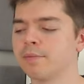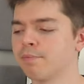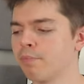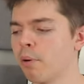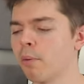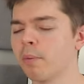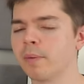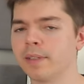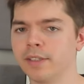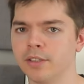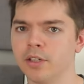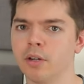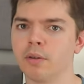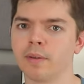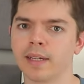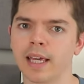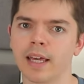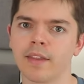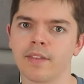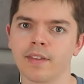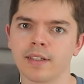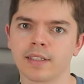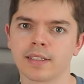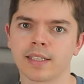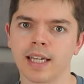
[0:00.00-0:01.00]
probably don't
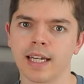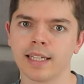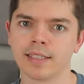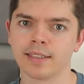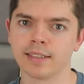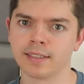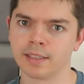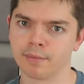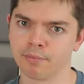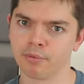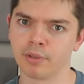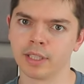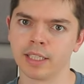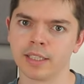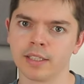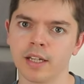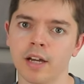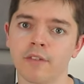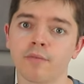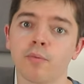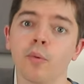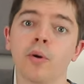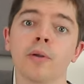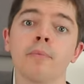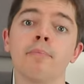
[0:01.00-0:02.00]
get this case, it's a pretty
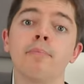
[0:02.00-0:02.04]
tough one,